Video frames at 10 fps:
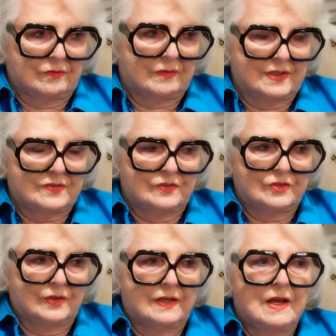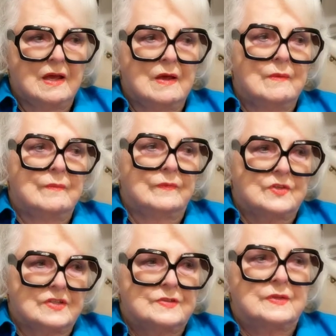or listen to it.
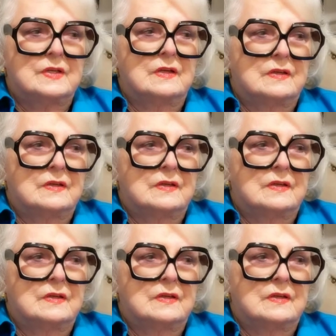Just